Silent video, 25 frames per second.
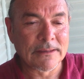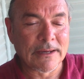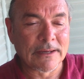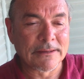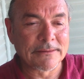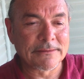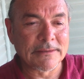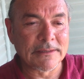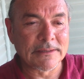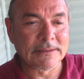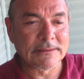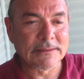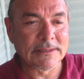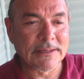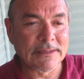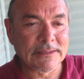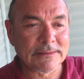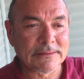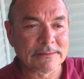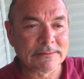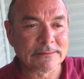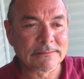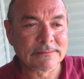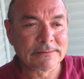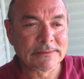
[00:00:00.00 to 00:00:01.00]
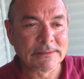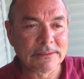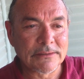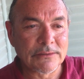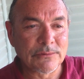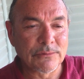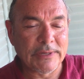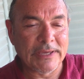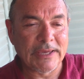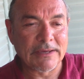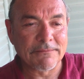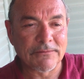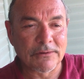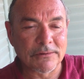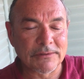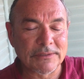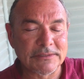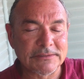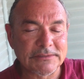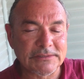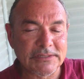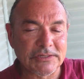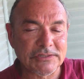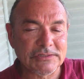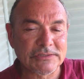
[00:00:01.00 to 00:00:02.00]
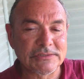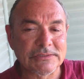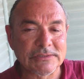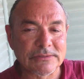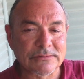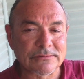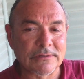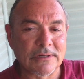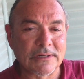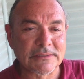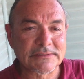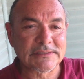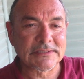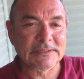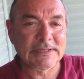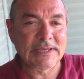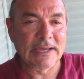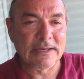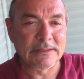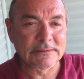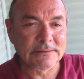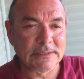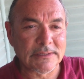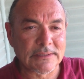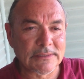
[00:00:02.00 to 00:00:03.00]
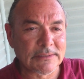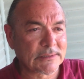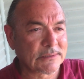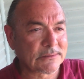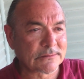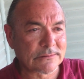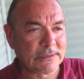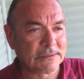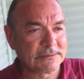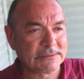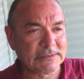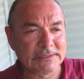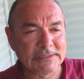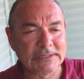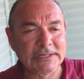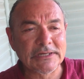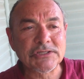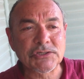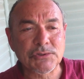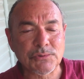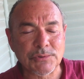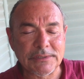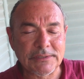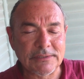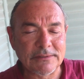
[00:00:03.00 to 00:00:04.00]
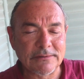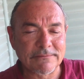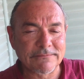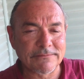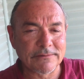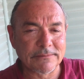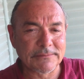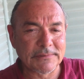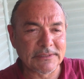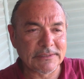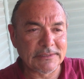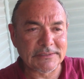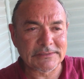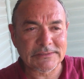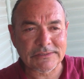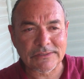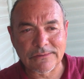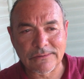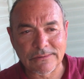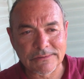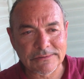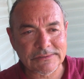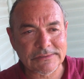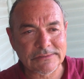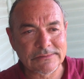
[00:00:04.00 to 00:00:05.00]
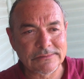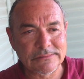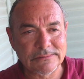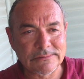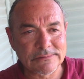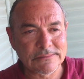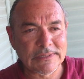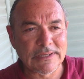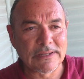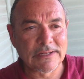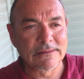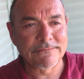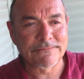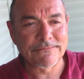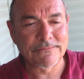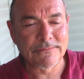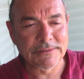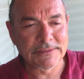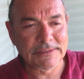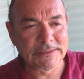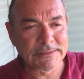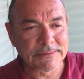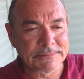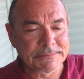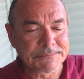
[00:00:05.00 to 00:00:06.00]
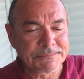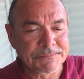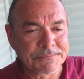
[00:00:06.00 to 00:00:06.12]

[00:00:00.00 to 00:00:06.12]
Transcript: I think that you have organizations across the country, from the East Coast to California,